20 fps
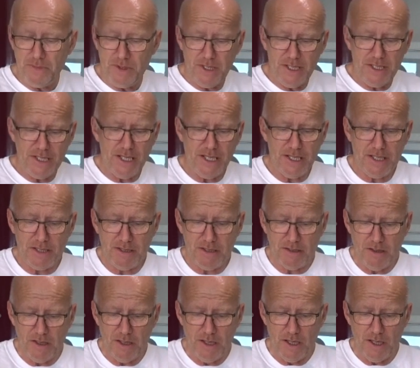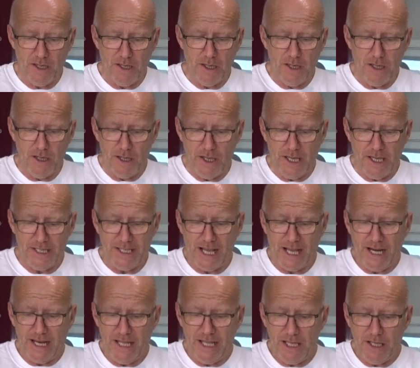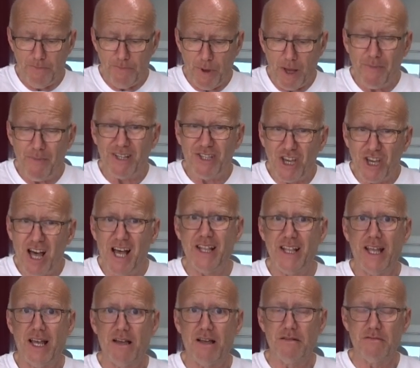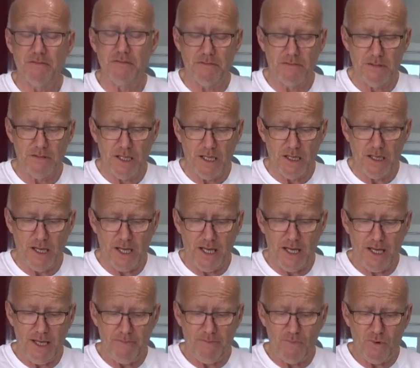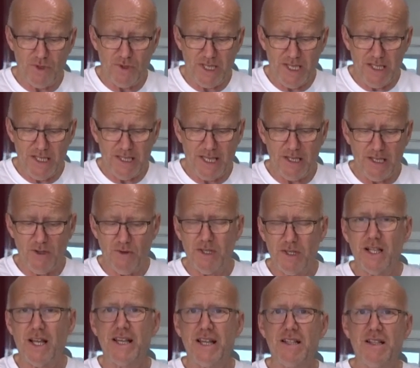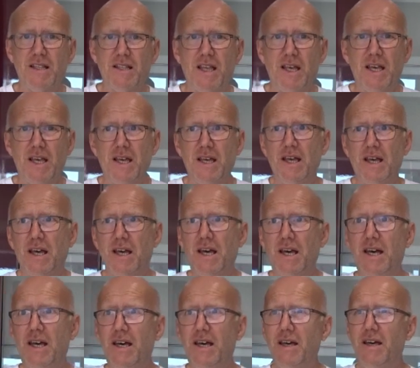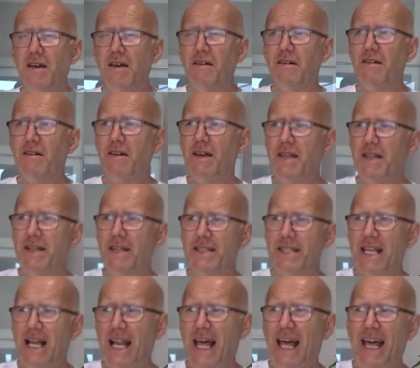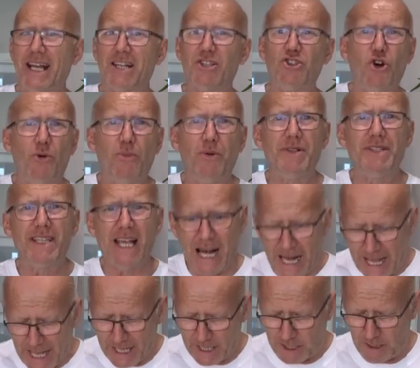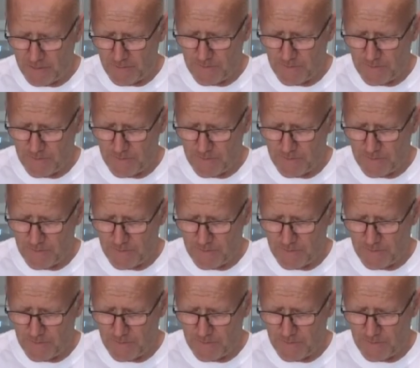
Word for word: this is Italian Parmigiana. Uh, in Maltese they do it like uh, talhak, jobon talhak.